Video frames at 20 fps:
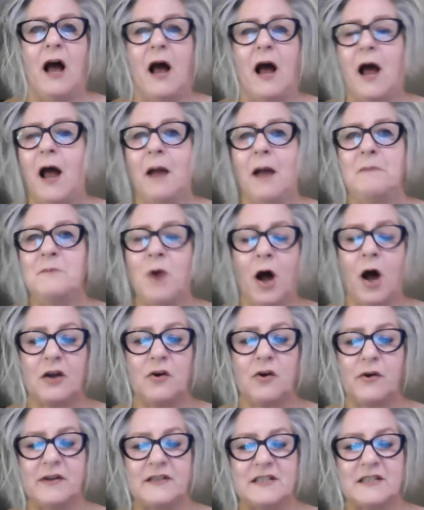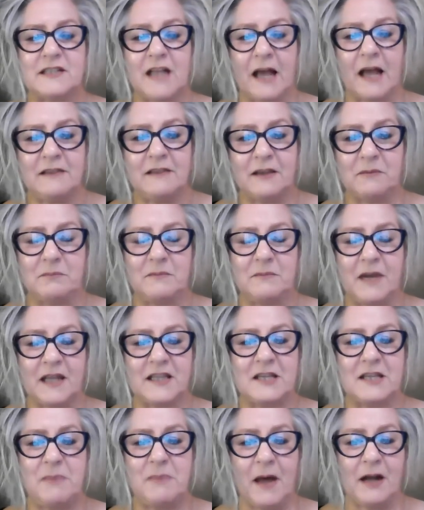I'm not going to let them get
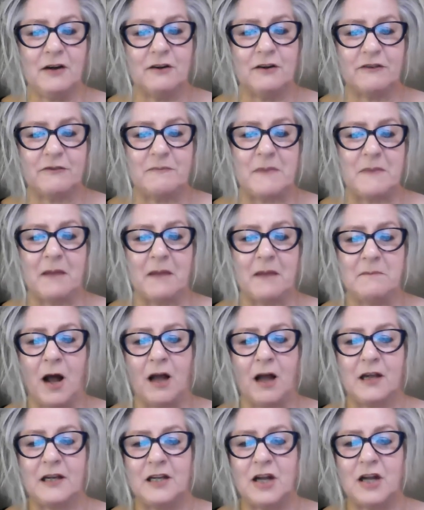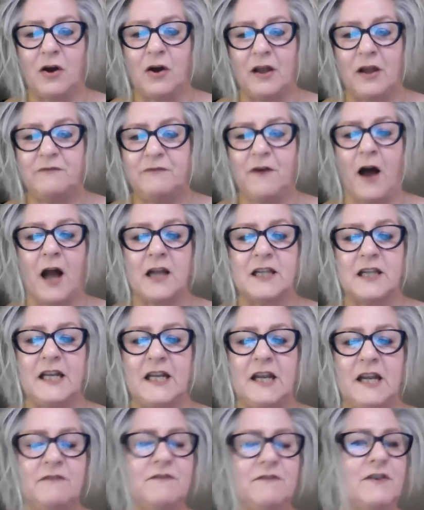the better of me. I'm not, if I
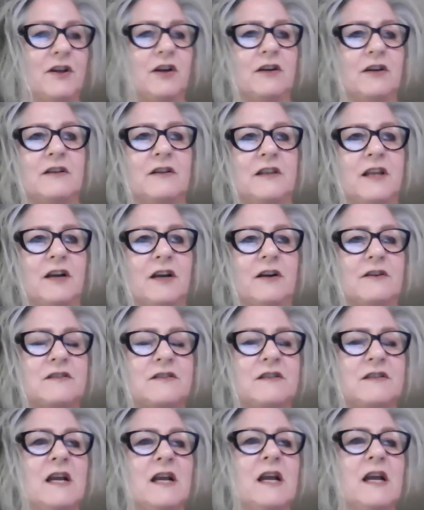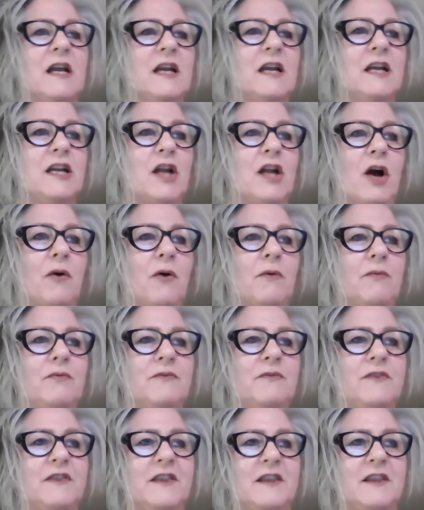leave, there's
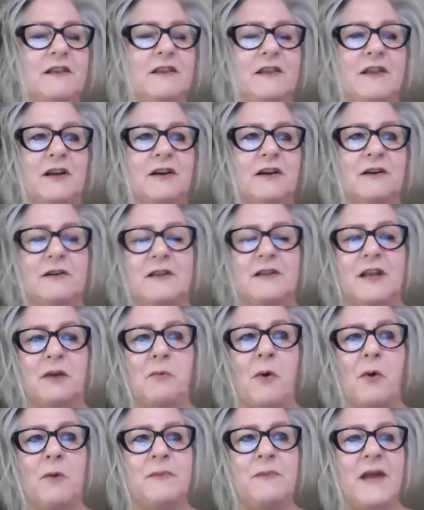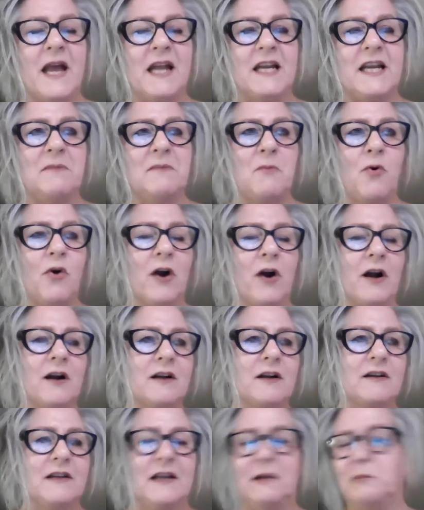there won't be any
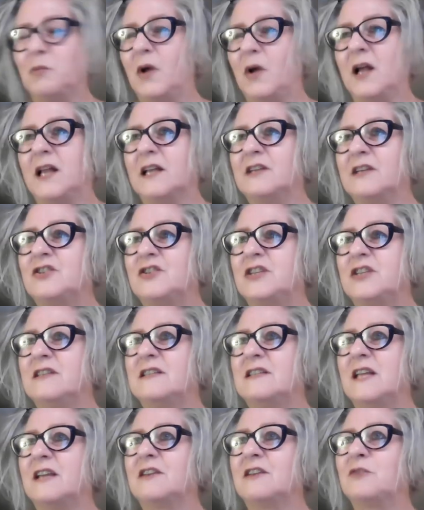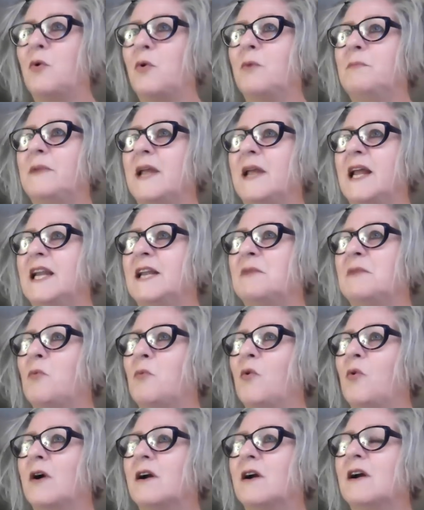more, well, as she said, there won't be any
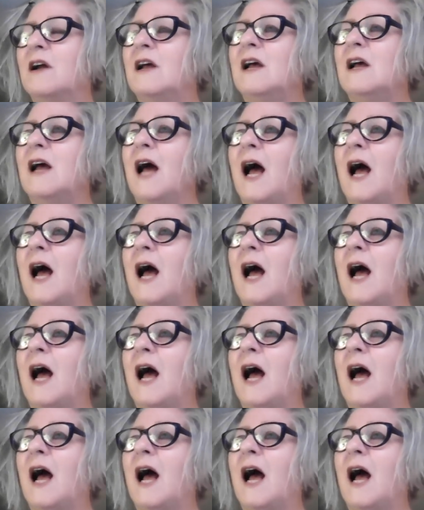more